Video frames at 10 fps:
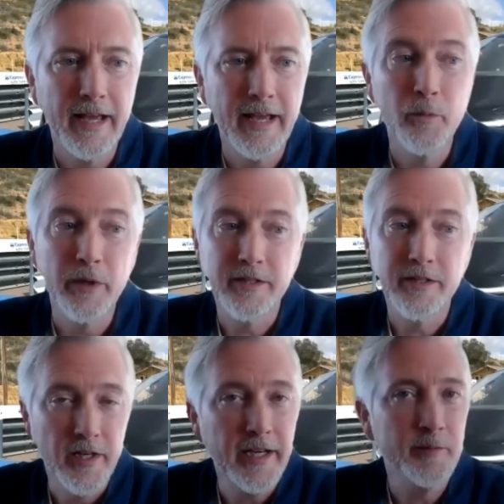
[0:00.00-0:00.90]
how we
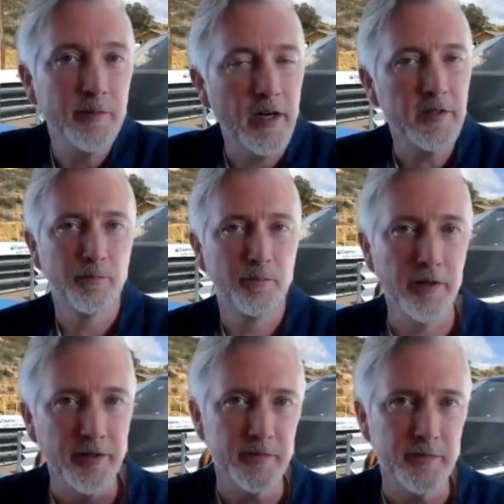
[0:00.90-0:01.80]
design the parts,
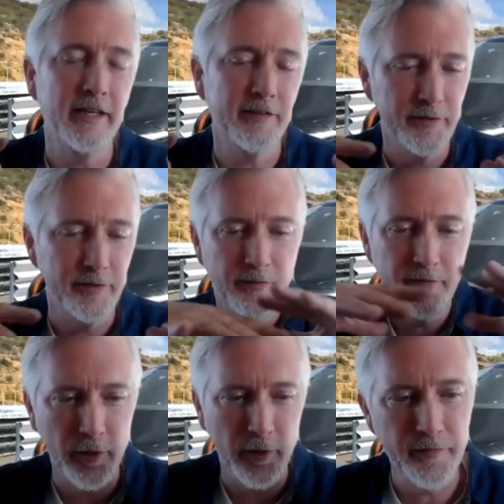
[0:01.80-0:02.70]
bond them together, do the
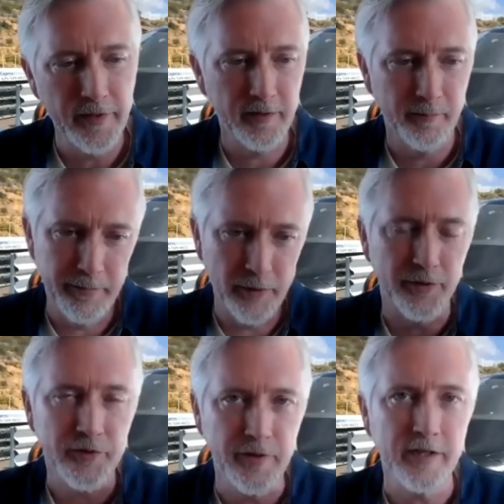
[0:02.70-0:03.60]
foam fill, and build
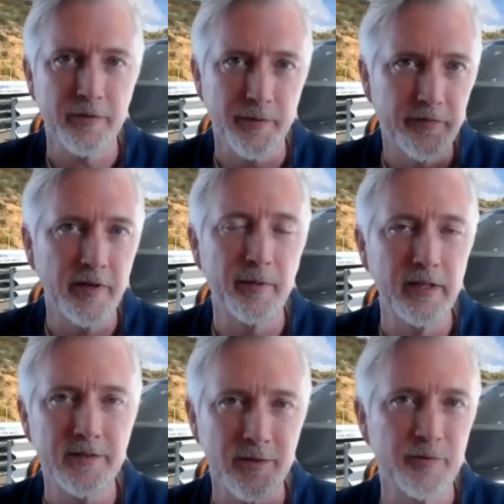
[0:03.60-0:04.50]
the structure with the
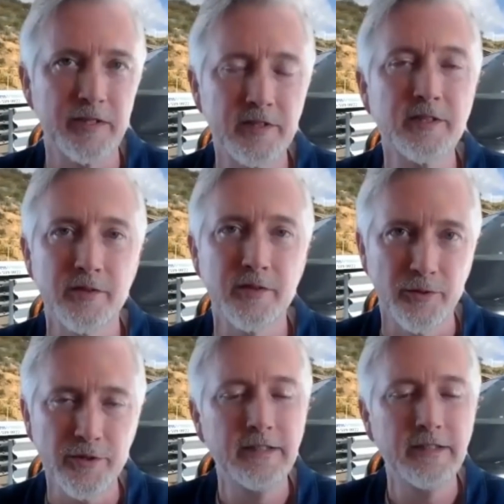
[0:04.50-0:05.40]
fiberglass is really the secret
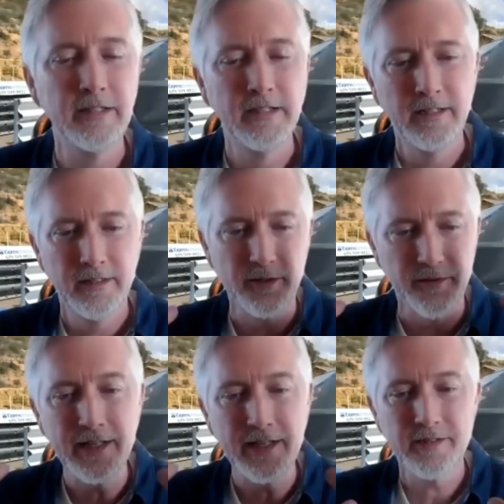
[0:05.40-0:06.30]
sauce.
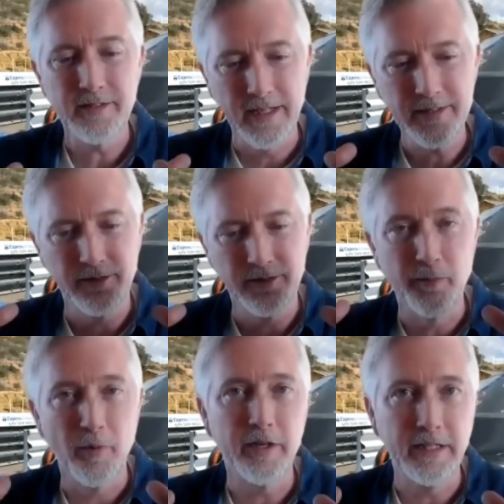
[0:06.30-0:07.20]
So that's
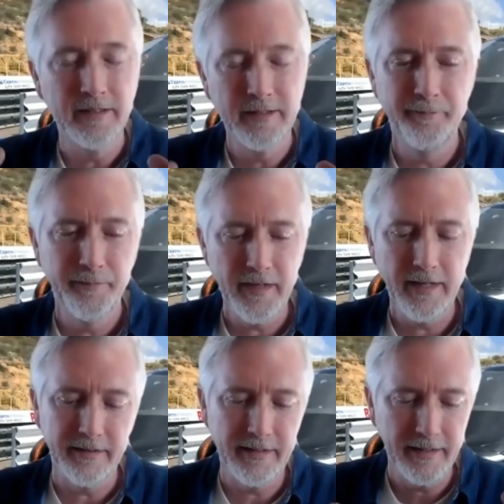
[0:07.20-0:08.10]
the body.
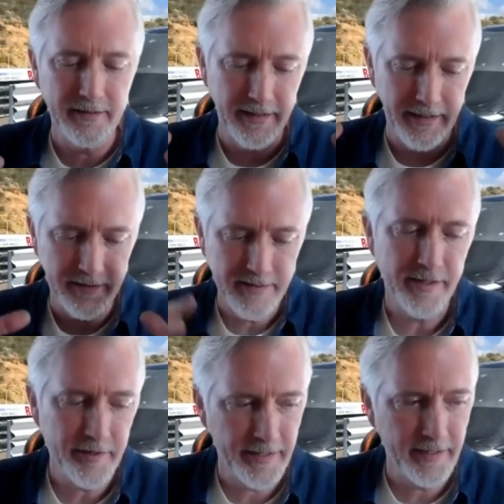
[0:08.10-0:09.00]
And then the
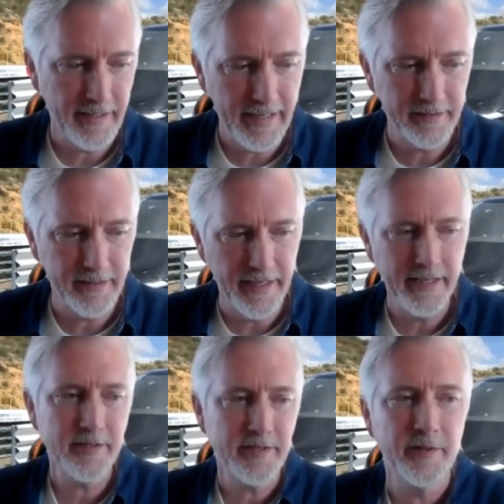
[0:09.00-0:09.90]
interior and the
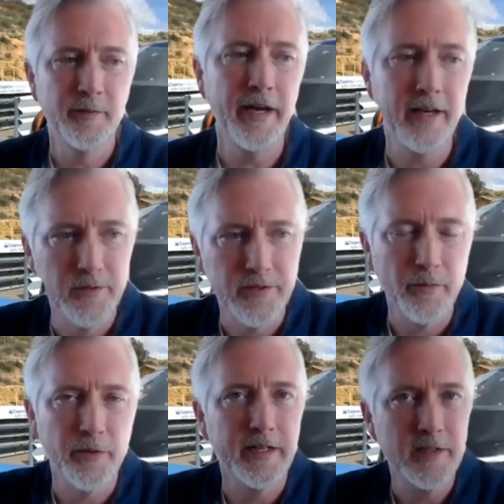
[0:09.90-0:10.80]
exterior panels
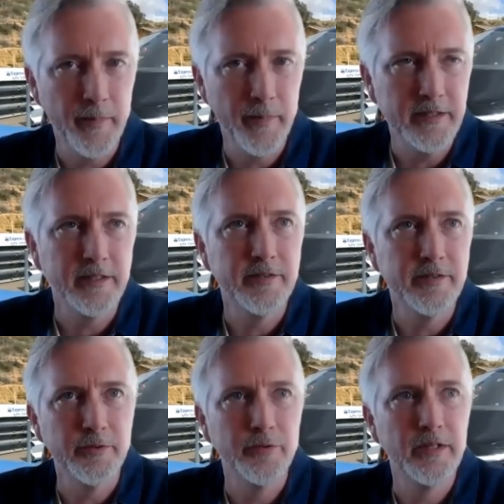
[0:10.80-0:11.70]
that we're expecting
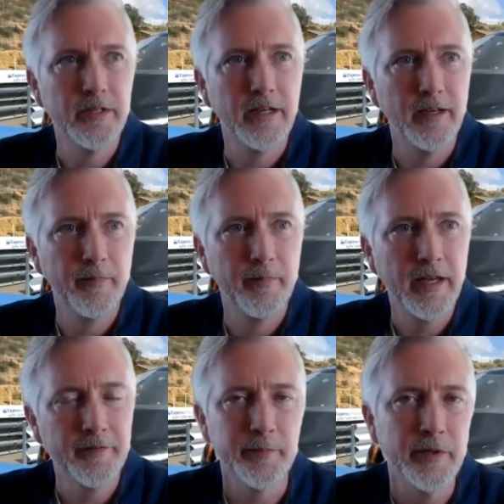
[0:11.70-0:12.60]
to
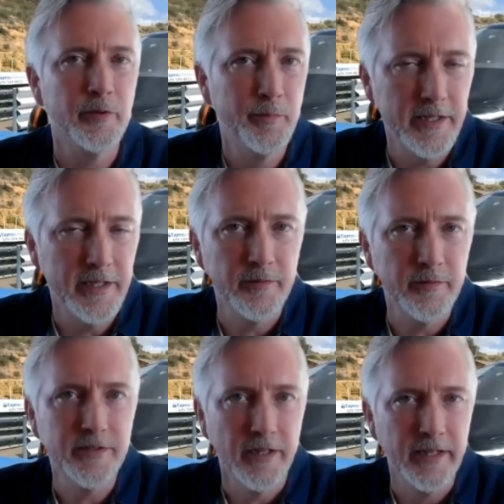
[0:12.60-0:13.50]
have to be replaced
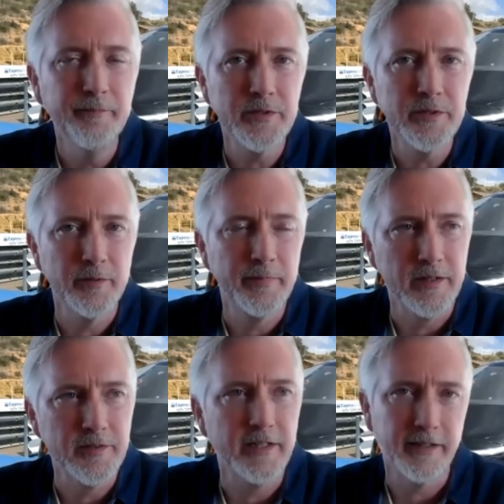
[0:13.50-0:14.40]
over time. So
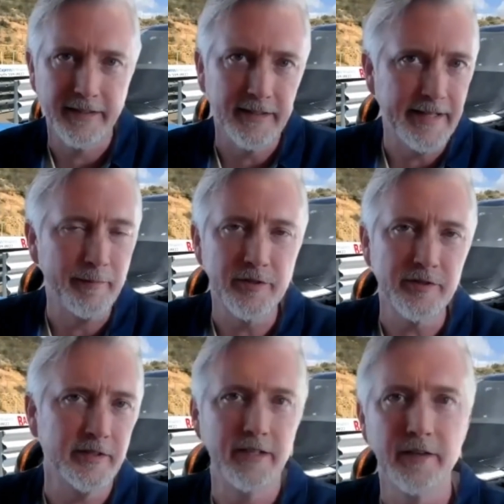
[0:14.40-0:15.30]
panels that are going to get damaged
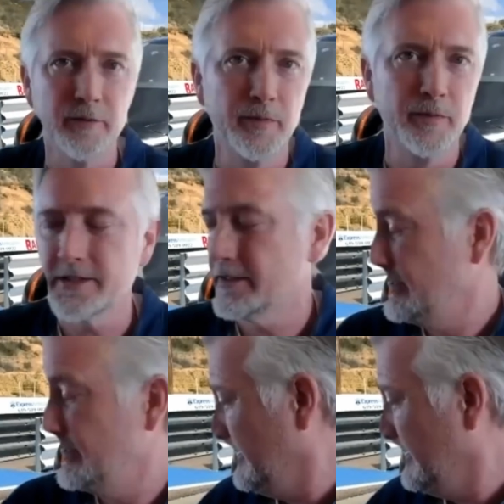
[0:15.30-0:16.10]
and need to get replaced.